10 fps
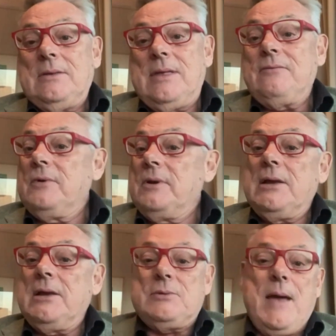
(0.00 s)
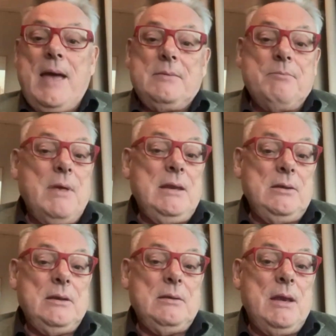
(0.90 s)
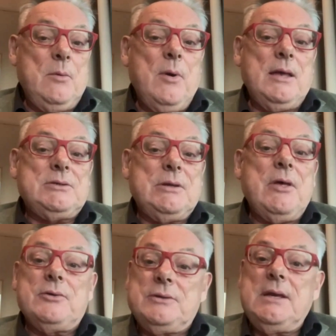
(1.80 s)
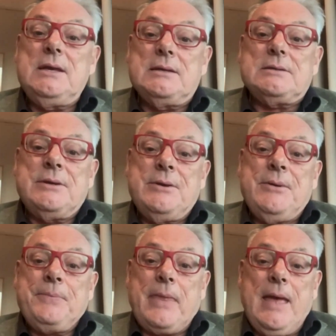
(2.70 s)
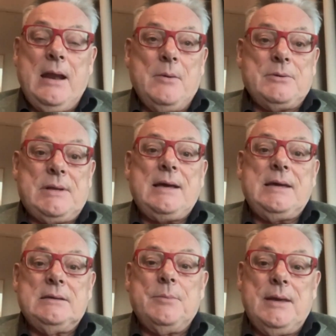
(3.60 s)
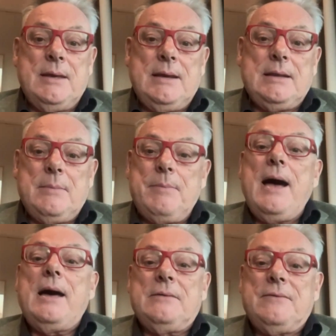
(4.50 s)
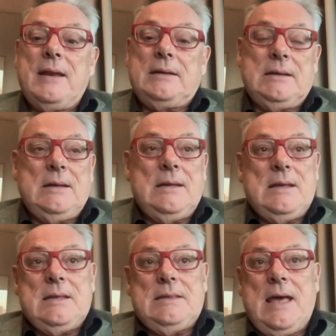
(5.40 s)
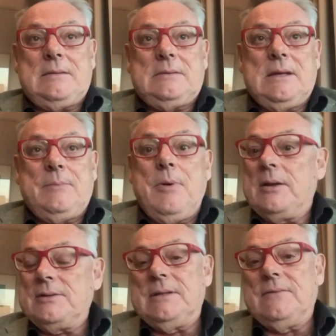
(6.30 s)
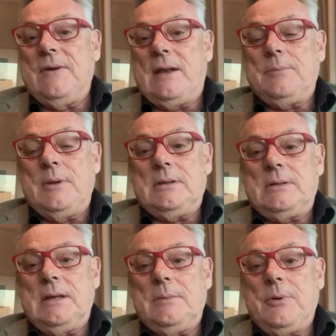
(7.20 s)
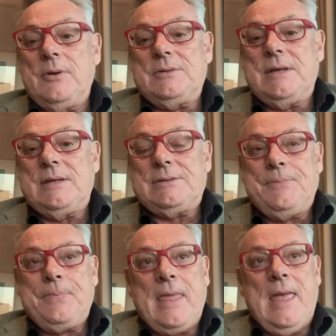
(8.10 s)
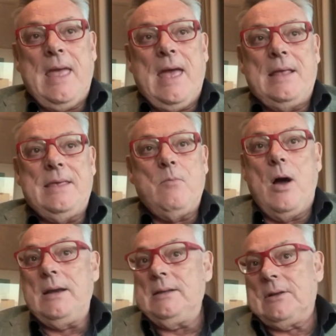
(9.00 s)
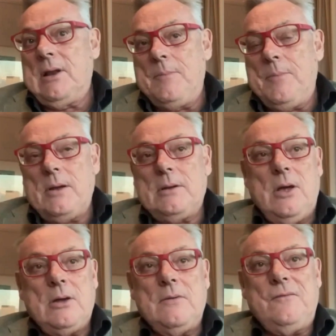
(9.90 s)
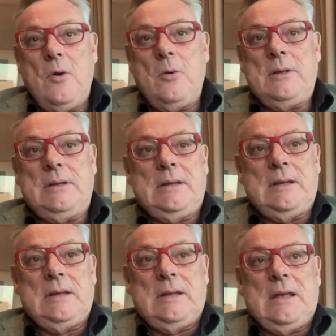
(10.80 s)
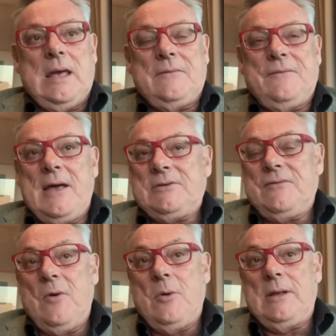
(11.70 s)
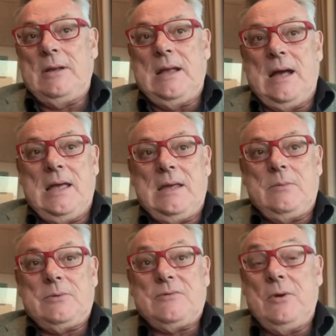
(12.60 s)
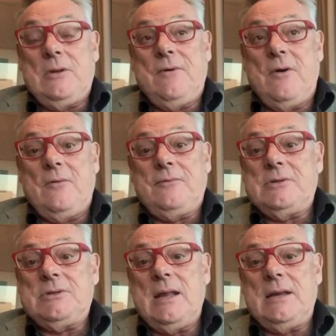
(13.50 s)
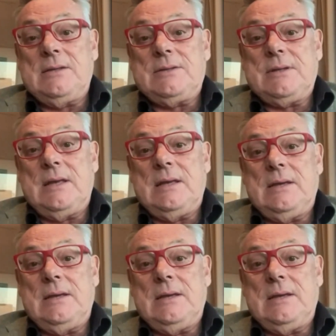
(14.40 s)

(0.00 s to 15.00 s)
That really goes back in many ways to those years. And I was lucky to be a part of that policy development process. And then winding the clock on forward, fast forward, I was fully involved in China's